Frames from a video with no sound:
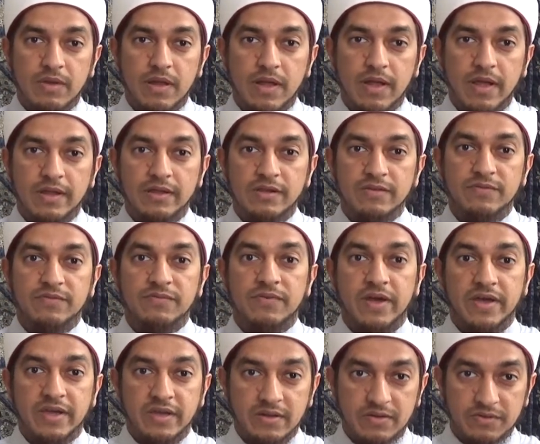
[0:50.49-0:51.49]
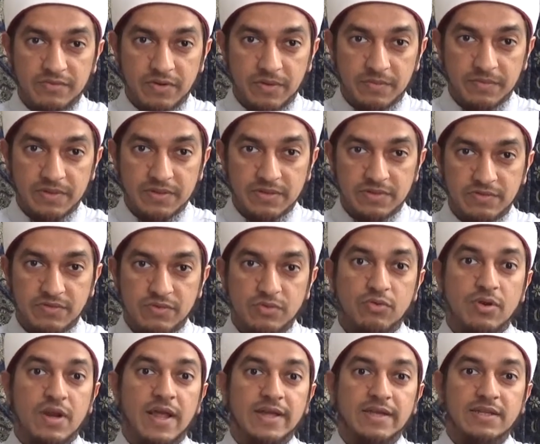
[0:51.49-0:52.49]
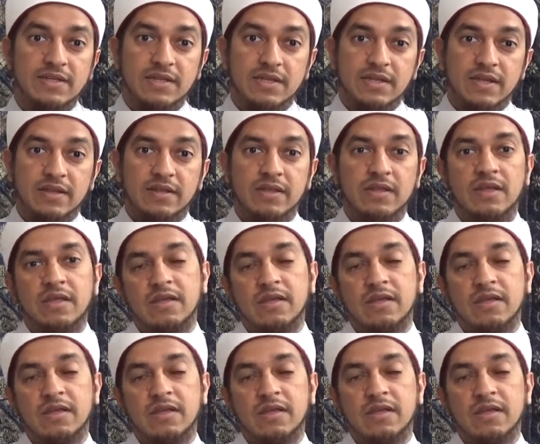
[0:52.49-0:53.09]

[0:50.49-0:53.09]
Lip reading: and fire from this through lightning, and